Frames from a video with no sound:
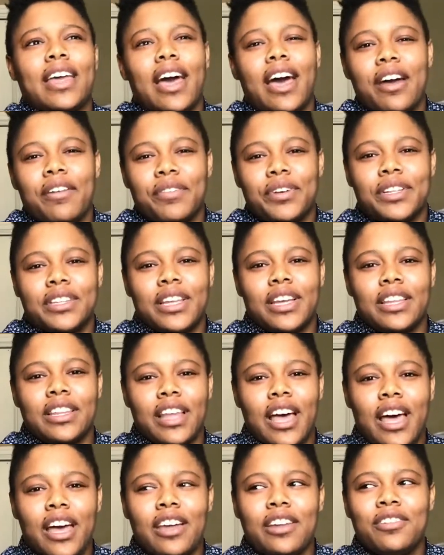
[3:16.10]
everything
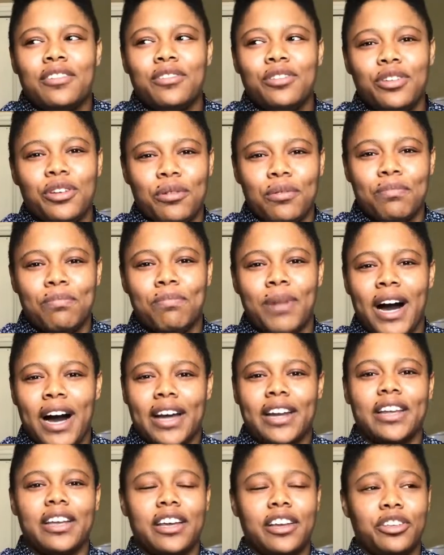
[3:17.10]
that your
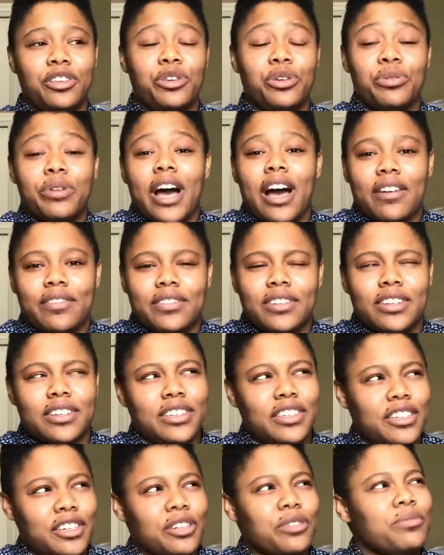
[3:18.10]
body and you have to
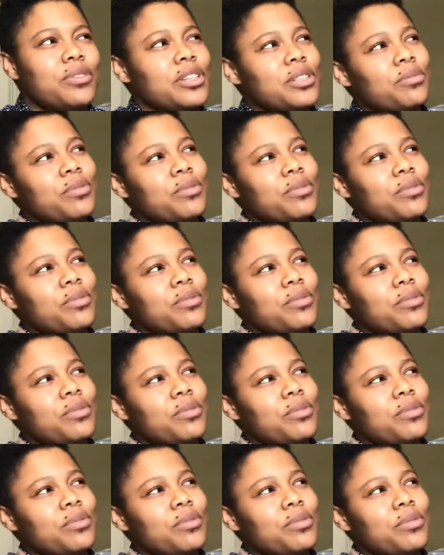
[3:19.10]
deal with